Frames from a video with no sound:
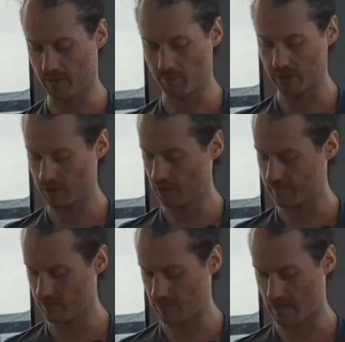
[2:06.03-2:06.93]
of pressure
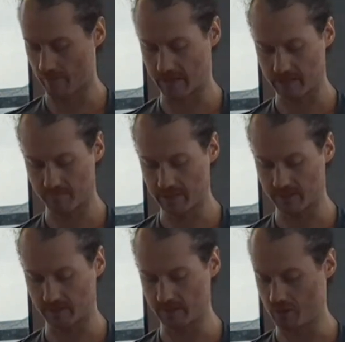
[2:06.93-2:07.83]
off. So now that's
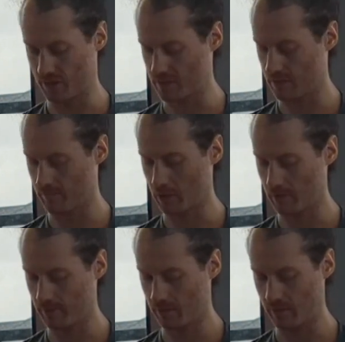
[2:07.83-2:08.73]
basically just to the
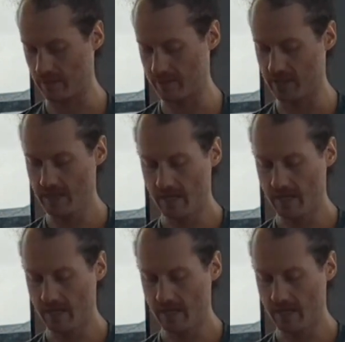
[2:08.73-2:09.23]
barbell weight